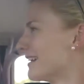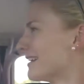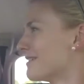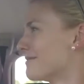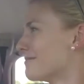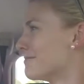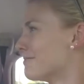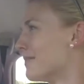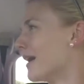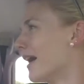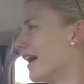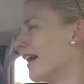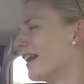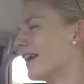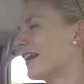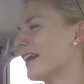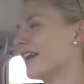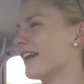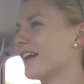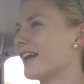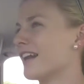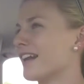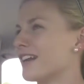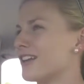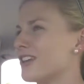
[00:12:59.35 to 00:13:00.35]
Yeah. But
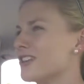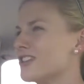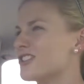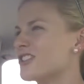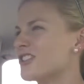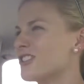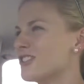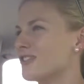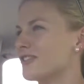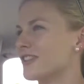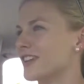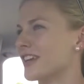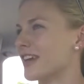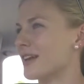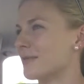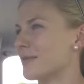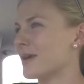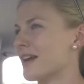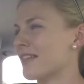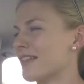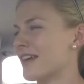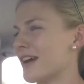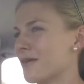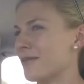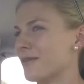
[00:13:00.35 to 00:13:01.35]
you just did to forget
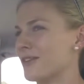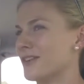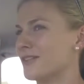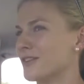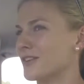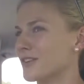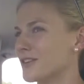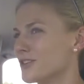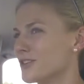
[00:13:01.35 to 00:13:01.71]
about that when you've got a